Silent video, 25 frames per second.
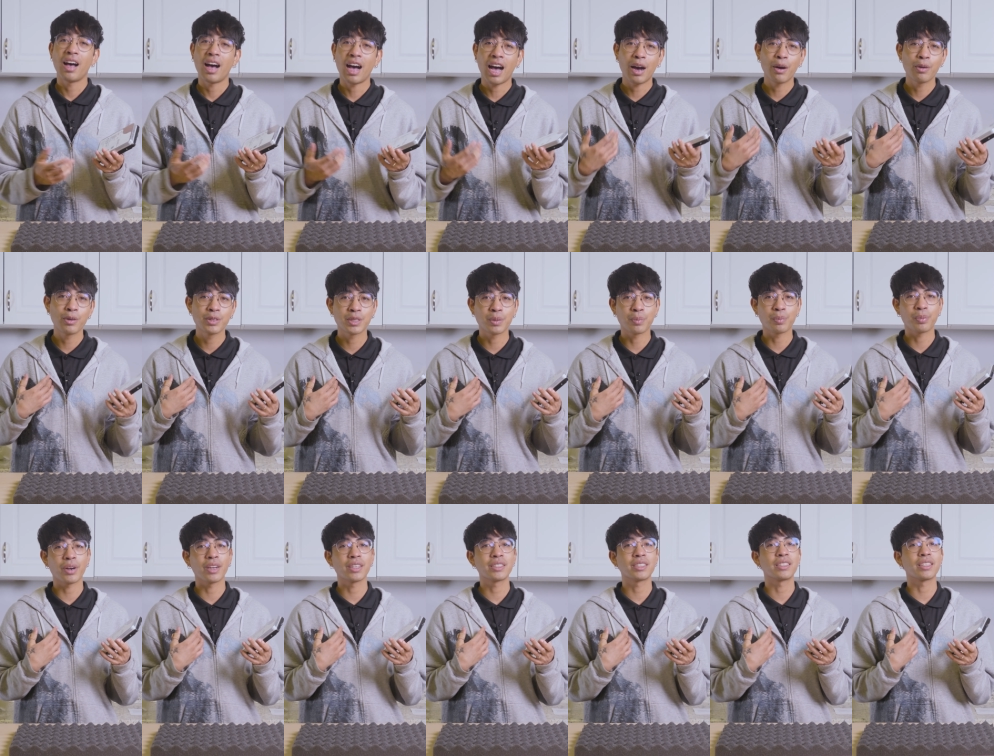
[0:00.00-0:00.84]
I was
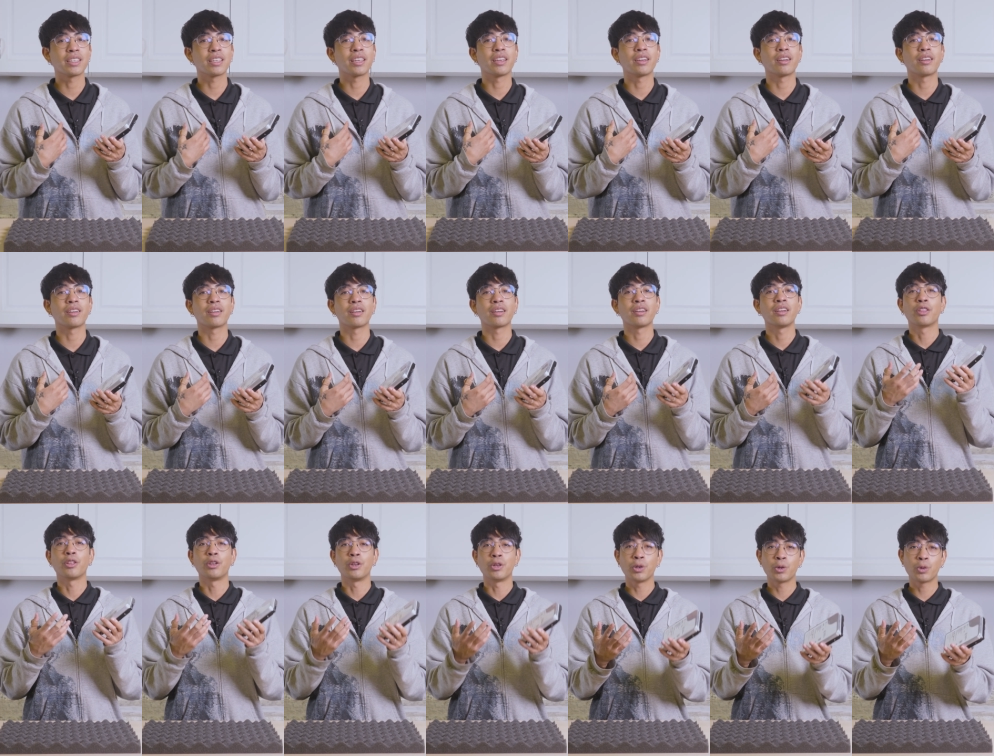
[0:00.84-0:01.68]
impressed to hear
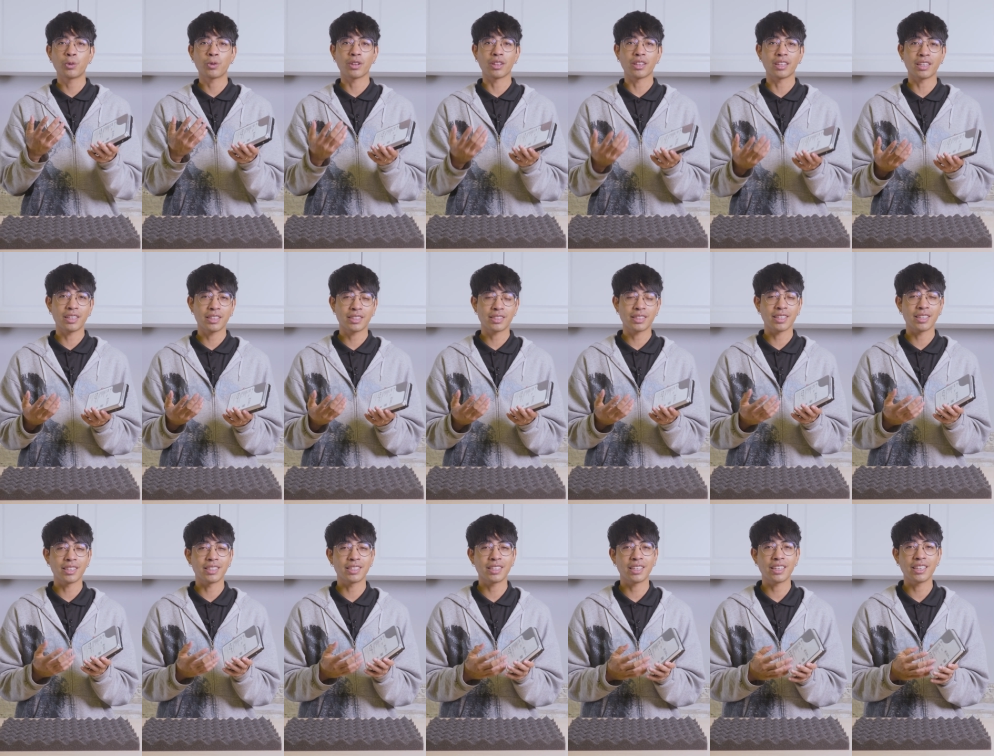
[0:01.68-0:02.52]
the new release
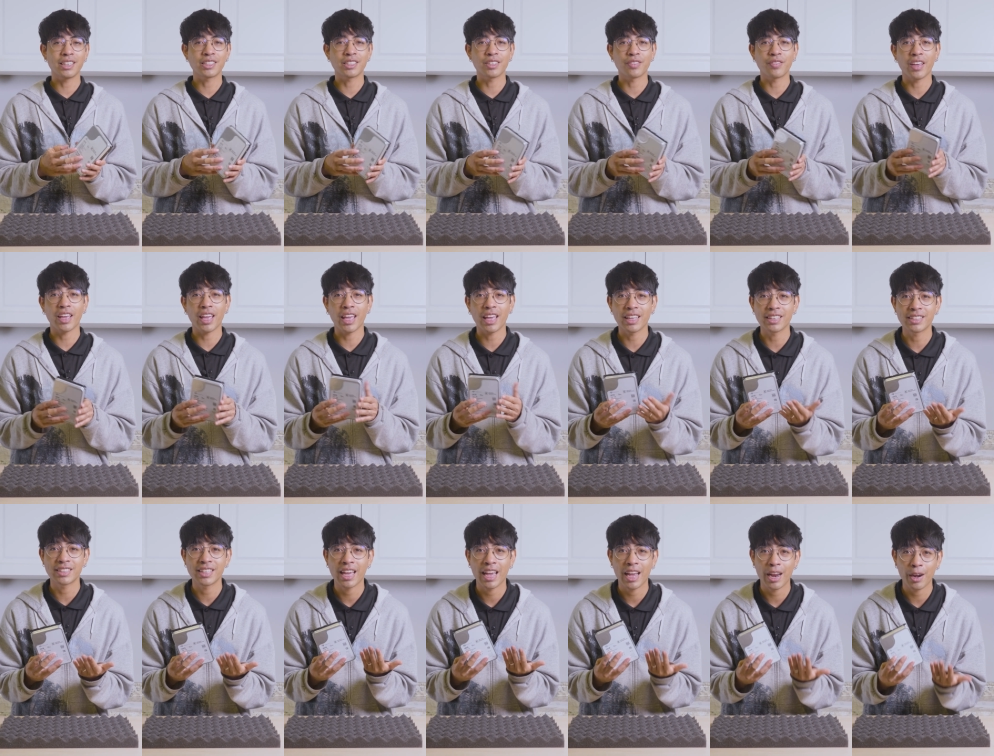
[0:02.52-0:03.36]
and tease of
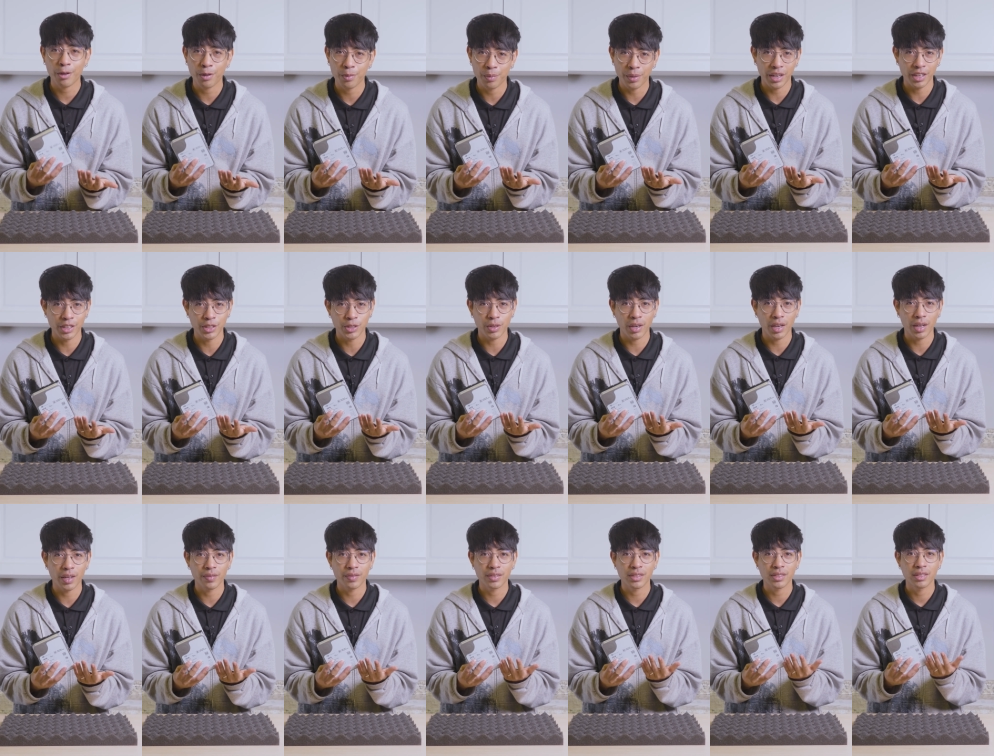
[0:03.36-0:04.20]
8 terabyte
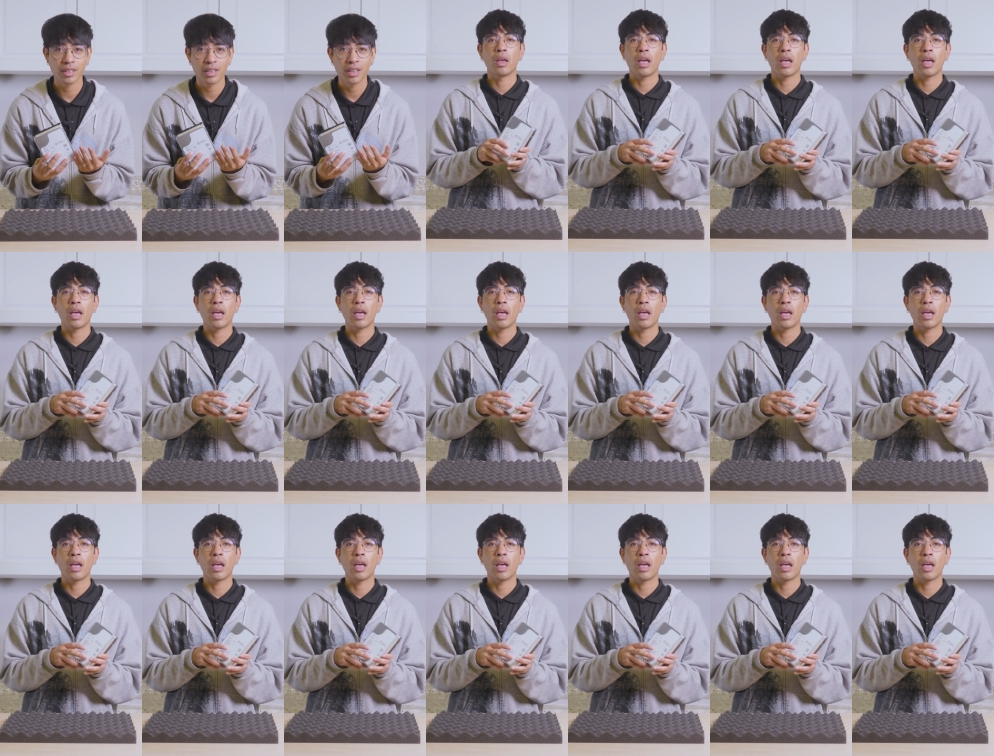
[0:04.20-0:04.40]
drives.